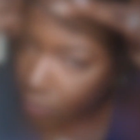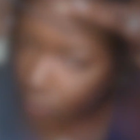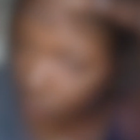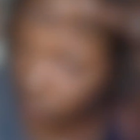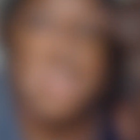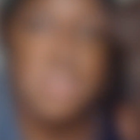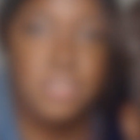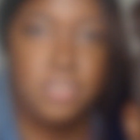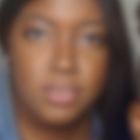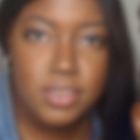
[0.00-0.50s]

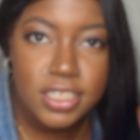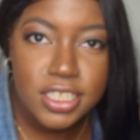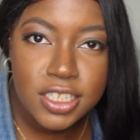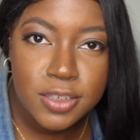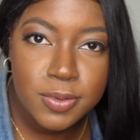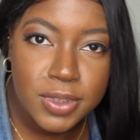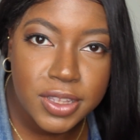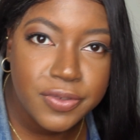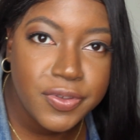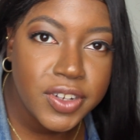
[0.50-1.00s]
Alright, so this
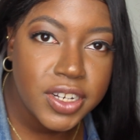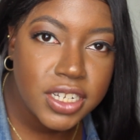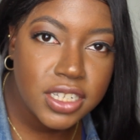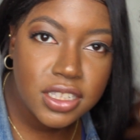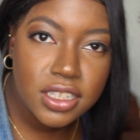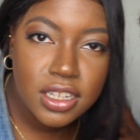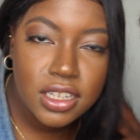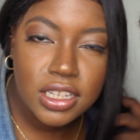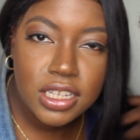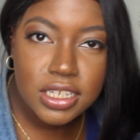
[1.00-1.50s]
is what the
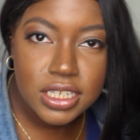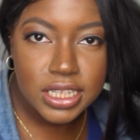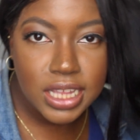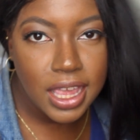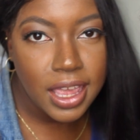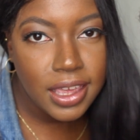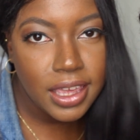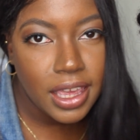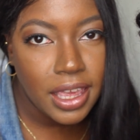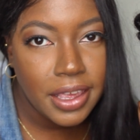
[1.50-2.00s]
finished look looks
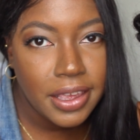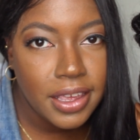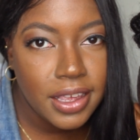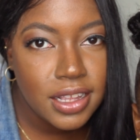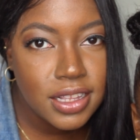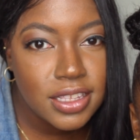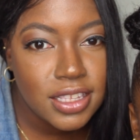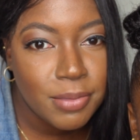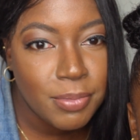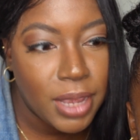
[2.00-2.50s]
like,
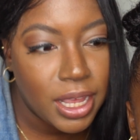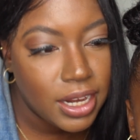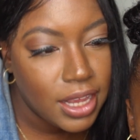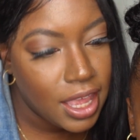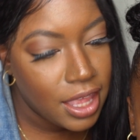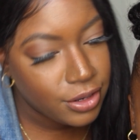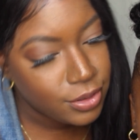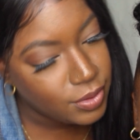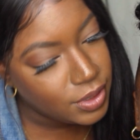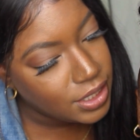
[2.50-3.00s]
and somebody
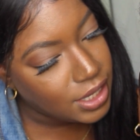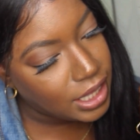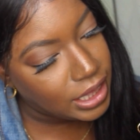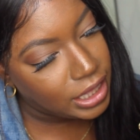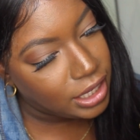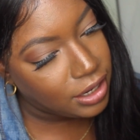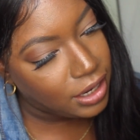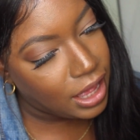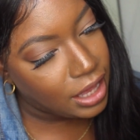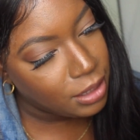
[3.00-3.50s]
actually got
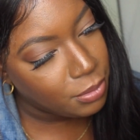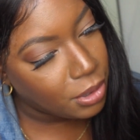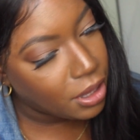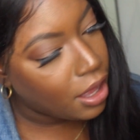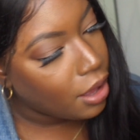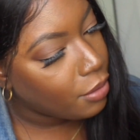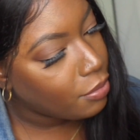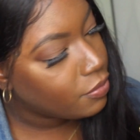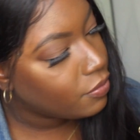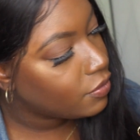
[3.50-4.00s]
their
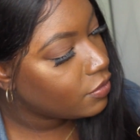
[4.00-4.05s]
lollipop.